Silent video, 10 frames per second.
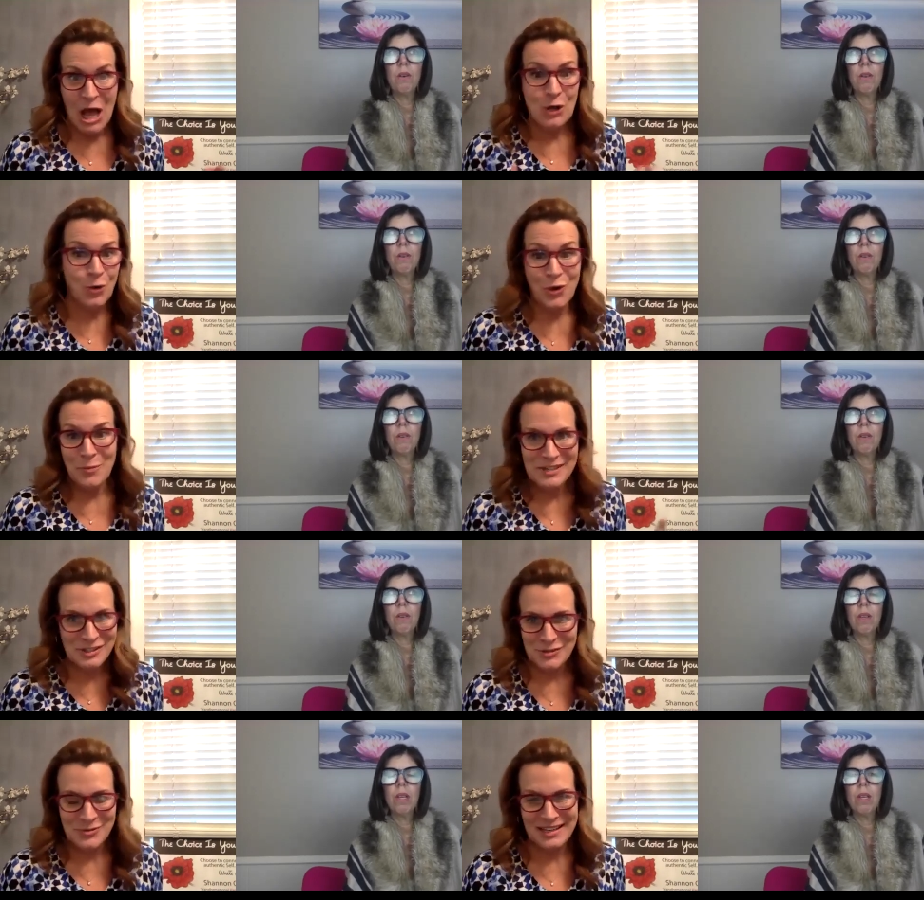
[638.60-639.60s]
Speaker 1: cool
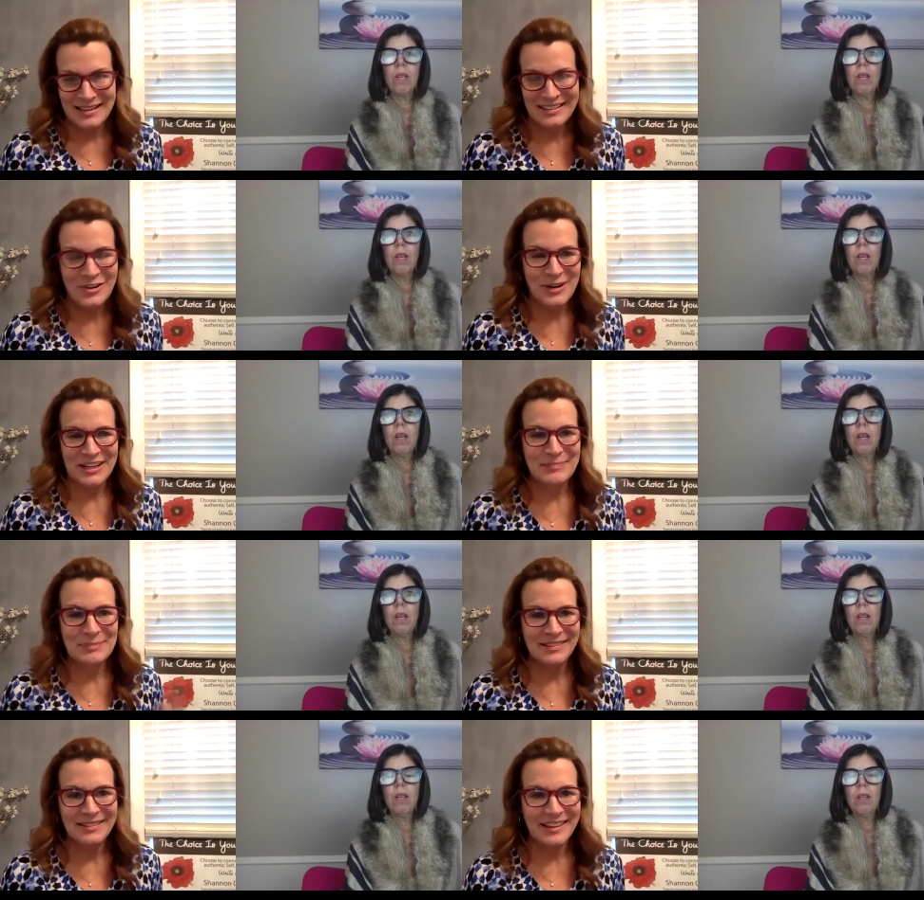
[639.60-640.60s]
mystery. You know, I could
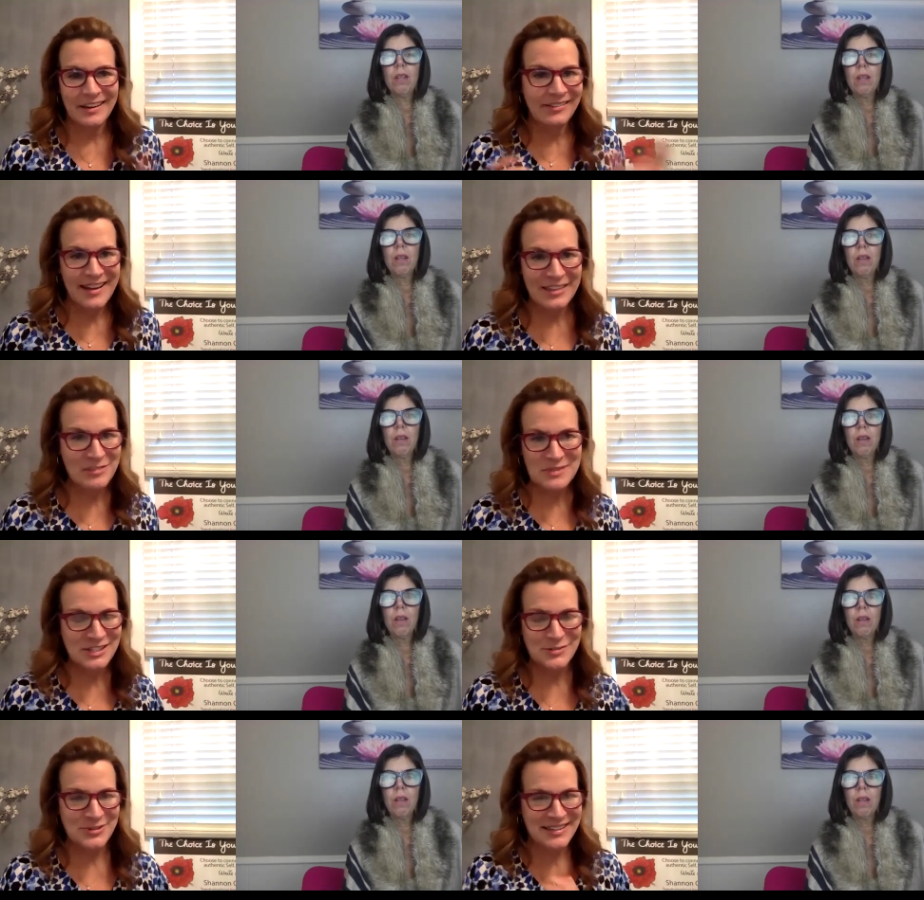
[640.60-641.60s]
be like unlock the
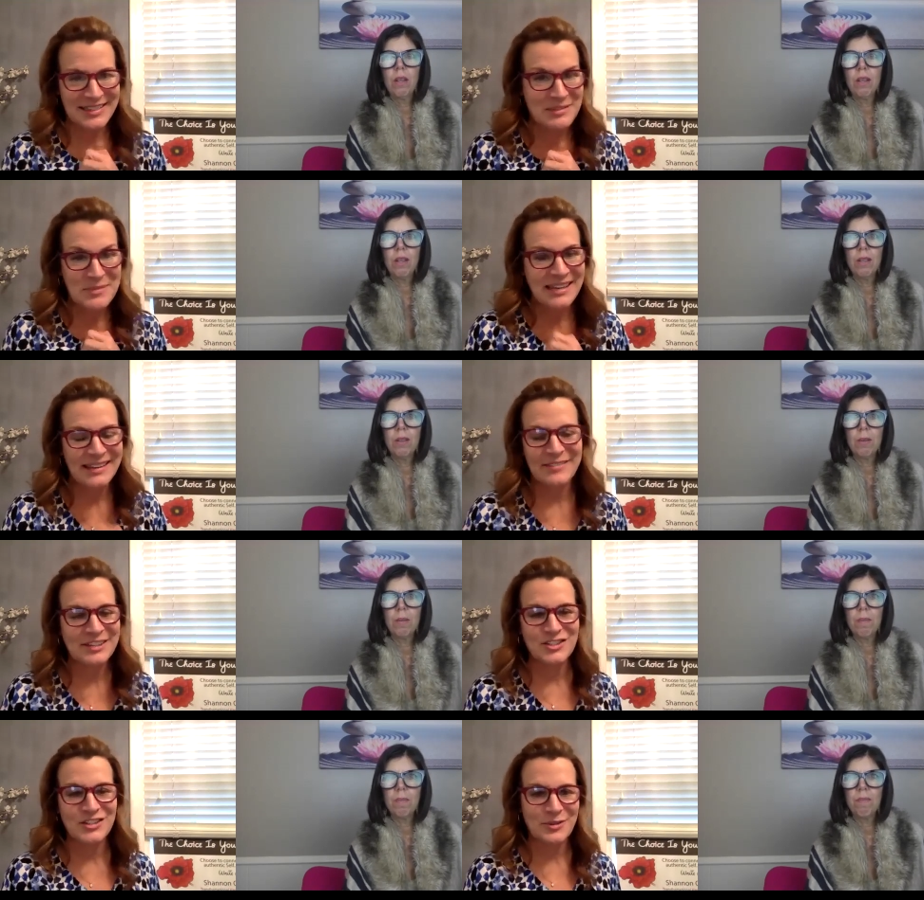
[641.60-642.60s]
mystery and the meaning of
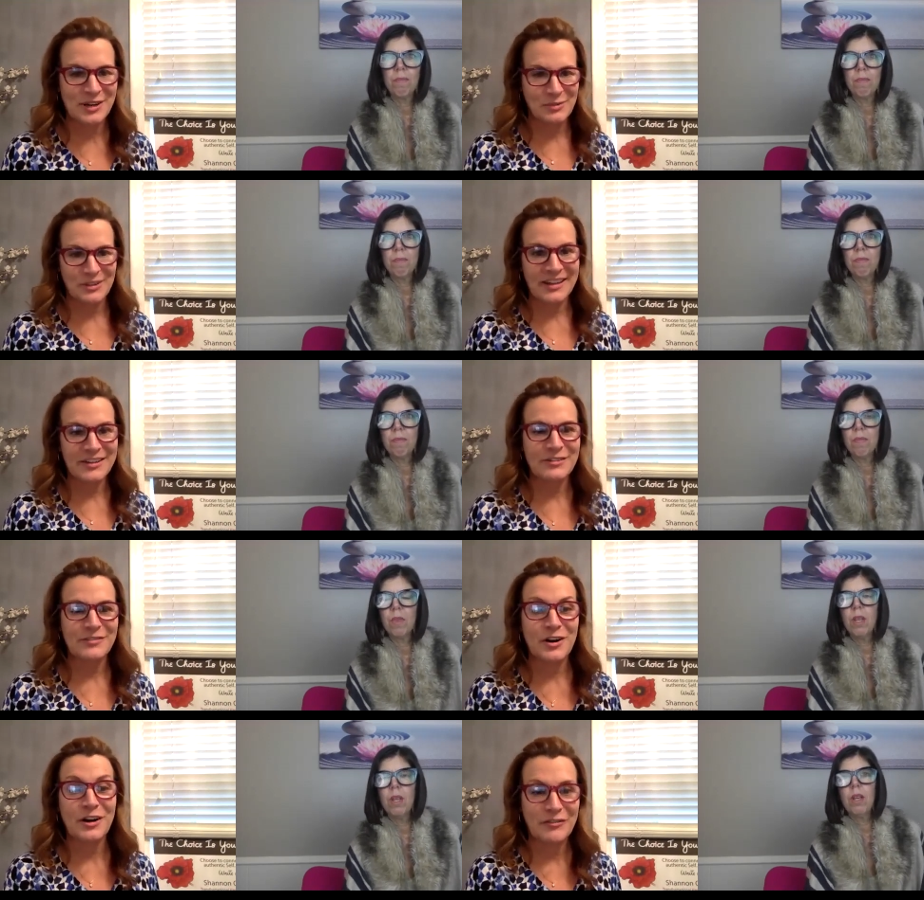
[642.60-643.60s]
each incredible letter
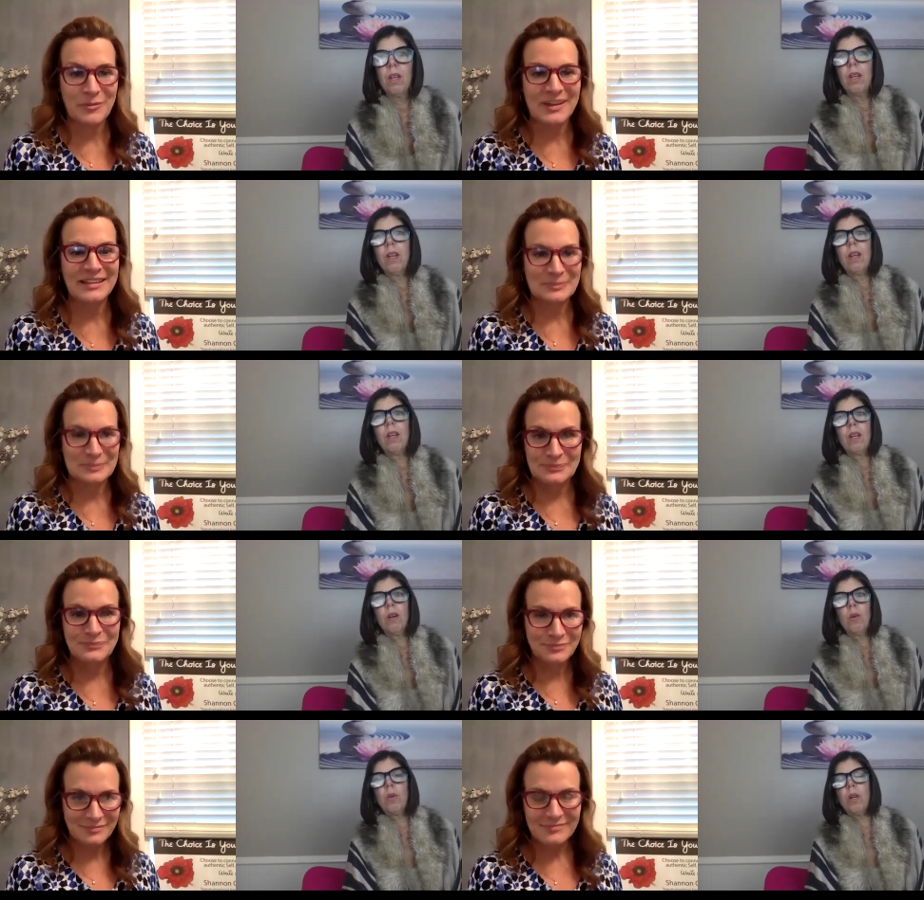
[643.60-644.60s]
of our alphabet.
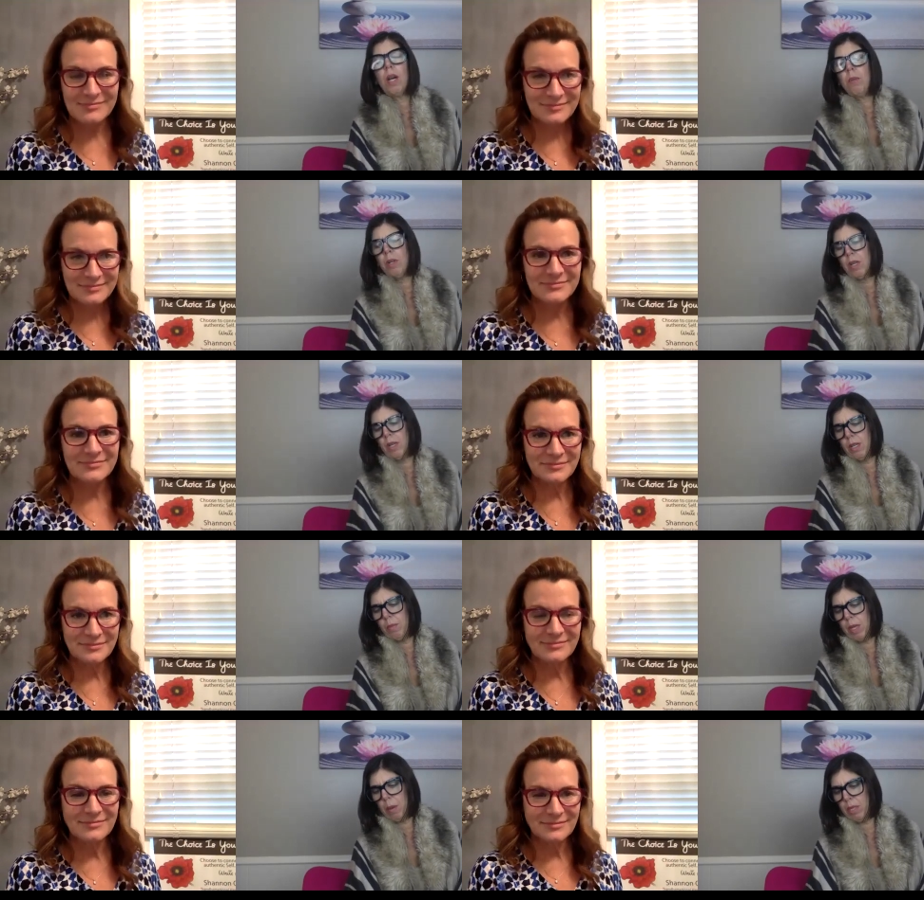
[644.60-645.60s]
Speaker 2: Well, I want to,
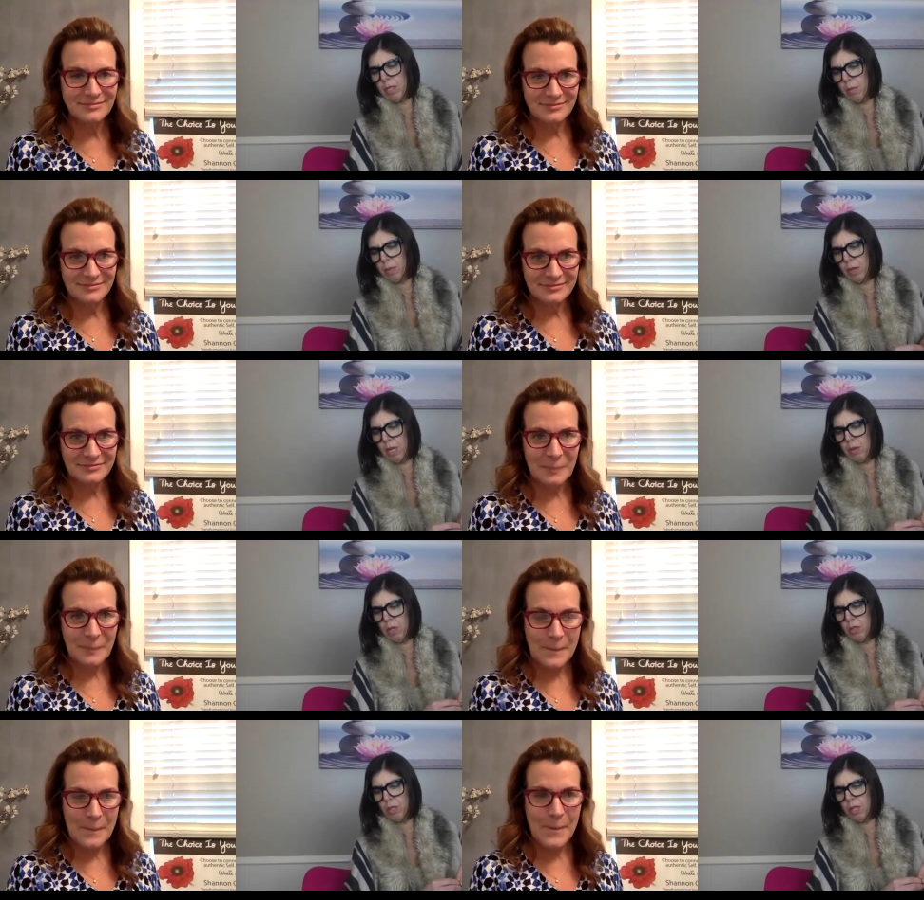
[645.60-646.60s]
um, that brings up a great
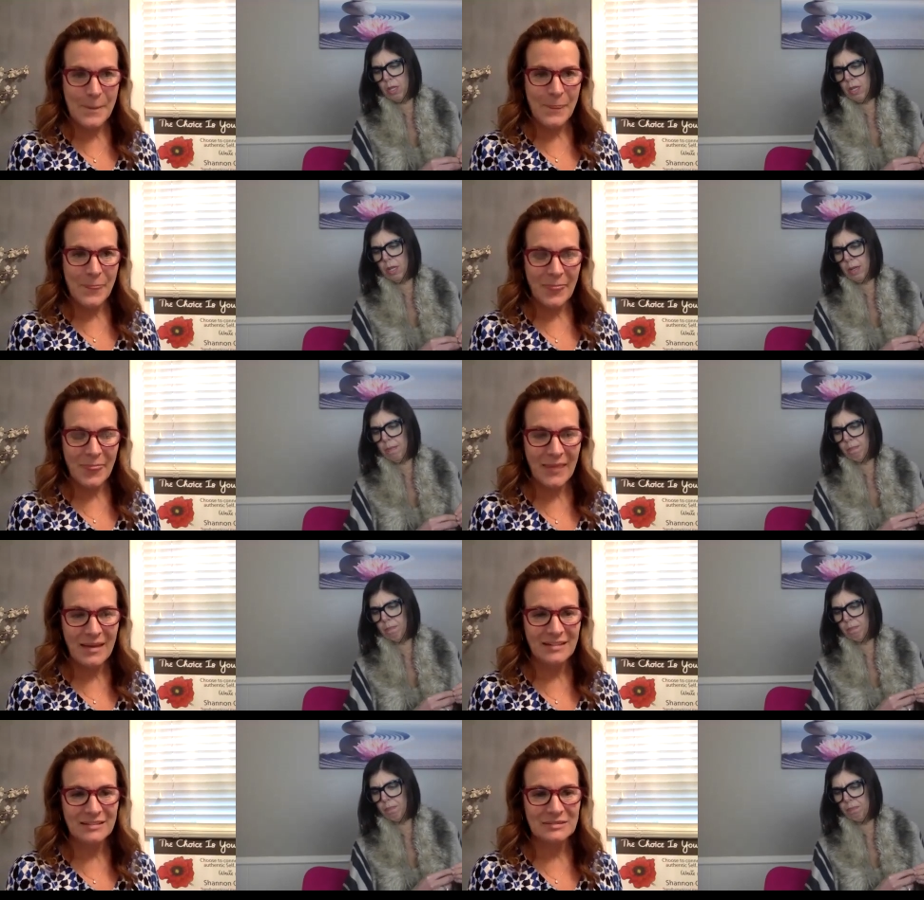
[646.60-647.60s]
question.
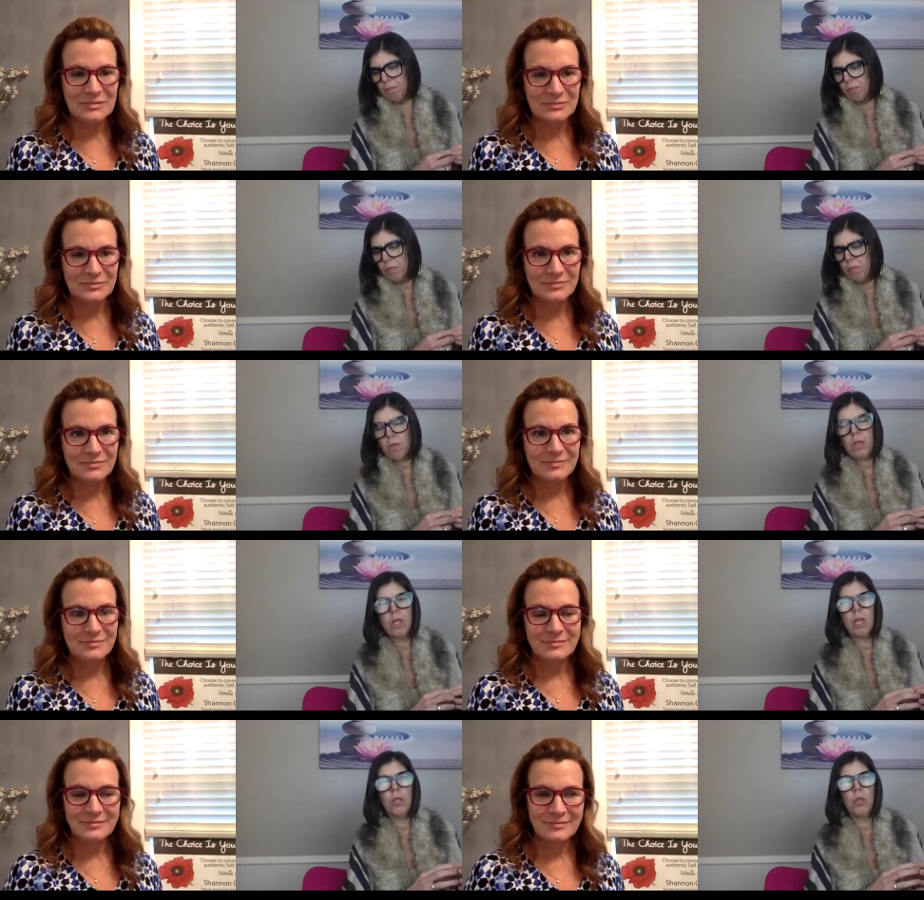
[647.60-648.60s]
Um,
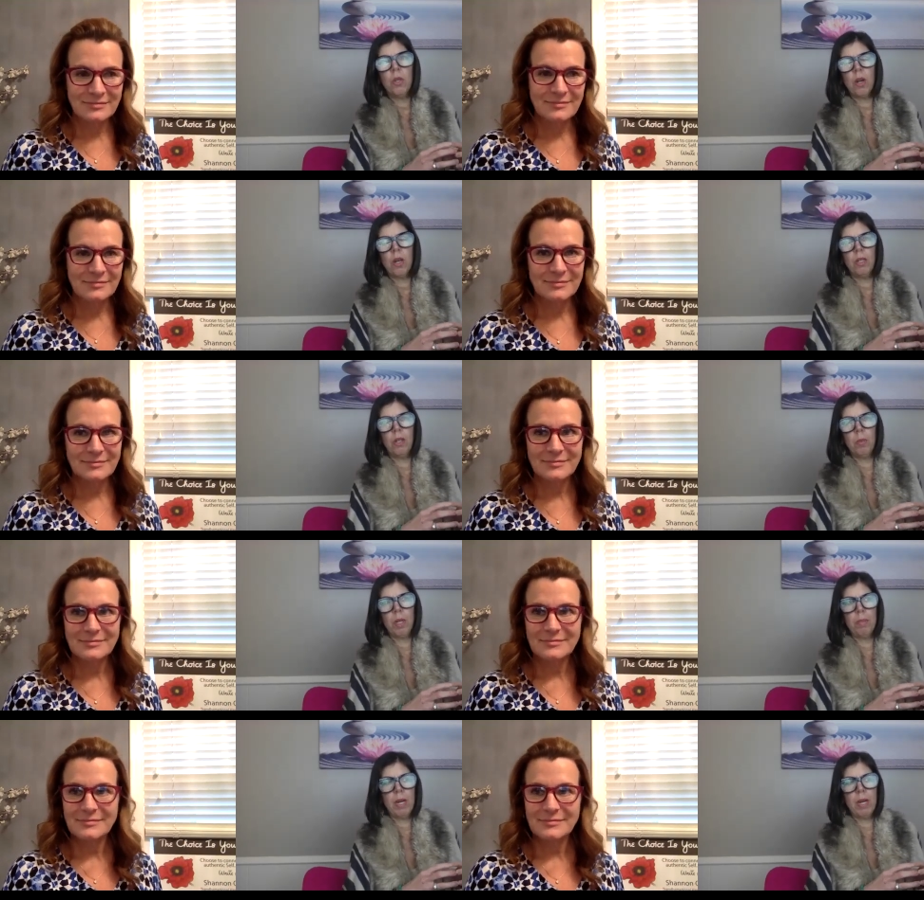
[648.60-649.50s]
can you talk a little bit